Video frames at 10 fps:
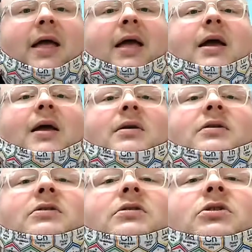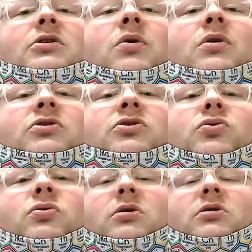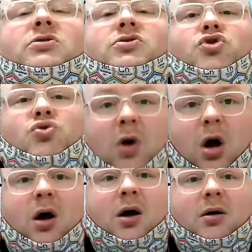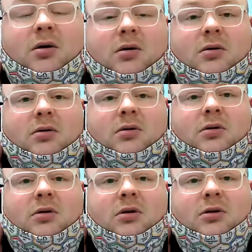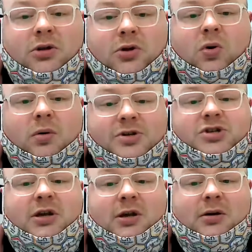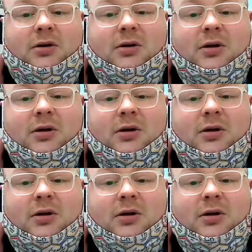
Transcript: and you're going to draw your machine.